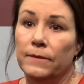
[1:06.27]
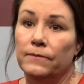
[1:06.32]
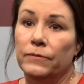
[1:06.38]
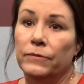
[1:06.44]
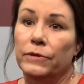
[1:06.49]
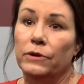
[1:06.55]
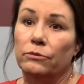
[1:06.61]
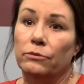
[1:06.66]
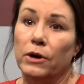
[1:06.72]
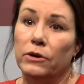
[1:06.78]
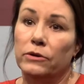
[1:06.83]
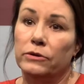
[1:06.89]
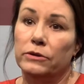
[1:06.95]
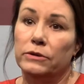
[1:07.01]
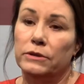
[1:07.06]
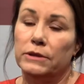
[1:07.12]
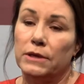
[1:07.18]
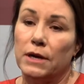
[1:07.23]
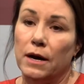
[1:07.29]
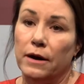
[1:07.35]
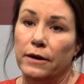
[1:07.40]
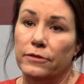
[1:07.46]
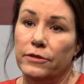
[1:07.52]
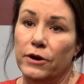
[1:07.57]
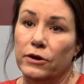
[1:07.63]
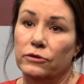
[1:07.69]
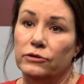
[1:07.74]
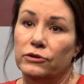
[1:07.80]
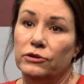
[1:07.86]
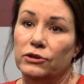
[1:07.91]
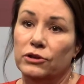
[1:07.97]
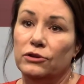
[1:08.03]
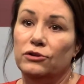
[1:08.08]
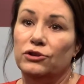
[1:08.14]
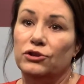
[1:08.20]
The roads on those
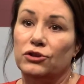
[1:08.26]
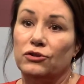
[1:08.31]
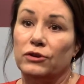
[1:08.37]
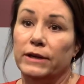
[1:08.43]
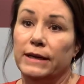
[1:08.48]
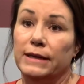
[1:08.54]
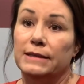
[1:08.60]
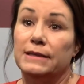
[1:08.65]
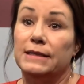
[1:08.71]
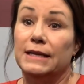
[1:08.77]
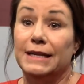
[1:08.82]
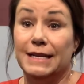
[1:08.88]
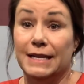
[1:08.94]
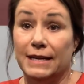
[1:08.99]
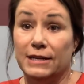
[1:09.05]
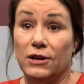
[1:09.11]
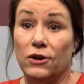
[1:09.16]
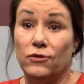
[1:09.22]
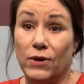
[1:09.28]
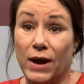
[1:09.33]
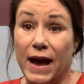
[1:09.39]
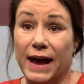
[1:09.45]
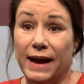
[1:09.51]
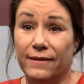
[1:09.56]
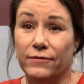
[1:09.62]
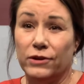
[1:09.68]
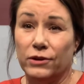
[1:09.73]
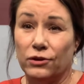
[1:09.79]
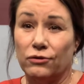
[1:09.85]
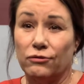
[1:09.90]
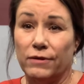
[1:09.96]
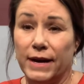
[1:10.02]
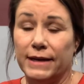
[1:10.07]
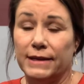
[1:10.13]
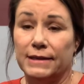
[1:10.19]
two streets didn't don't have the
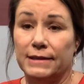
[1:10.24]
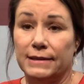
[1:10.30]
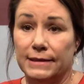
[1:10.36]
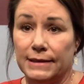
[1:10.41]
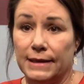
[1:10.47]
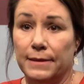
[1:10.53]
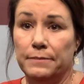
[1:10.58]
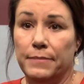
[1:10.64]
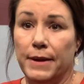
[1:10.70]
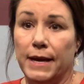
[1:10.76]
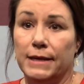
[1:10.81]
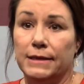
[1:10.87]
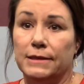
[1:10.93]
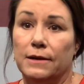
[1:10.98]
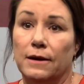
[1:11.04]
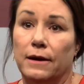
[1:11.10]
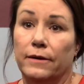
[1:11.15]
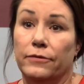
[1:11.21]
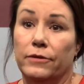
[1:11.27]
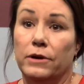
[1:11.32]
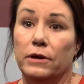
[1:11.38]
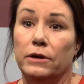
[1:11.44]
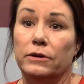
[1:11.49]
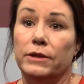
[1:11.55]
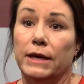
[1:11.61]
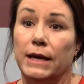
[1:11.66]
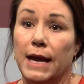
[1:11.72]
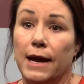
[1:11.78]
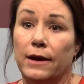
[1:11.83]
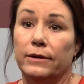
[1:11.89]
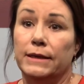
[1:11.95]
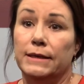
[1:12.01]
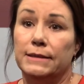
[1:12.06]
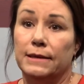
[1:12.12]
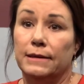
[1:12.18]
correct sub base on there. The
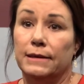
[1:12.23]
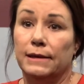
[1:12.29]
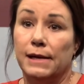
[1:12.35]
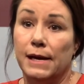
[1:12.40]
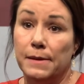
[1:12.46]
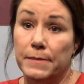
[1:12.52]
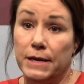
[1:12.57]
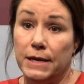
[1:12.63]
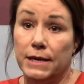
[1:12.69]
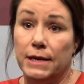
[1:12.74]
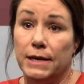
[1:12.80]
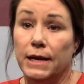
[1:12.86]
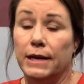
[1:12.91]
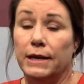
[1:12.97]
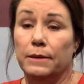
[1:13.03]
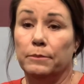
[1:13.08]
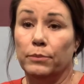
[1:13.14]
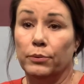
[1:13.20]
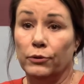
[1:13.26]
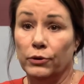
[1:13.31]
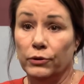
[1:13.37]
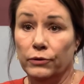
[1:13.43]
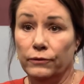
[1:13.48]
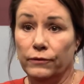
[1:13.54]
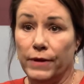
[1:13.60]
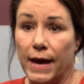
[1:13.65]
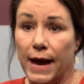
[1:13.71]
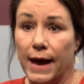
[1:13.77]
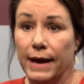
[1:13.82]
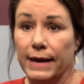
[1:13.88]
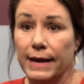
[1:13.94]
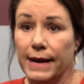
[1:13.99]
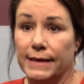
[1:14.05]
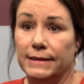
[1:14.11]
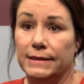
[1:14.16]
county's gonna come in and improve that
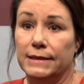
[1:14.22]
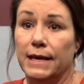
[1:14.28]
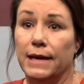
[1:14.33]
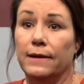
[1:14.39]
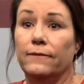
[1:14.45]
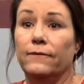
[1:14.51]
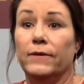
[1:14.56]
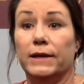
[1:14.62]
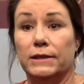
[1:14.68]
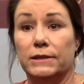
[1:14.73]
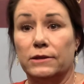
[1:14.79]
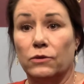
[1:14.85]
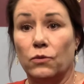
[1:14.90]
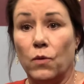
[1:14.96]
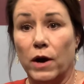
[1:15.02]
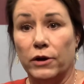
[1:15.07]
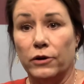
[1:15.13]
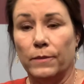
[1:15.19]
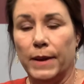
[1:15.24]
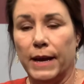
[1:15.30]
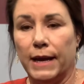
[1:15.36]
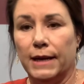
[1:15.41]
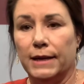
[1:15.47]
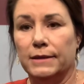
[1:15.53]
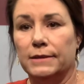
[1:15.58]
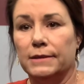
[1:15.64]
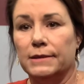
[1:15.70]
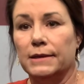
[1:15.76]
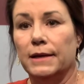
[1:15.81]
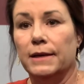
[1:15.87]
as they fix the water mains.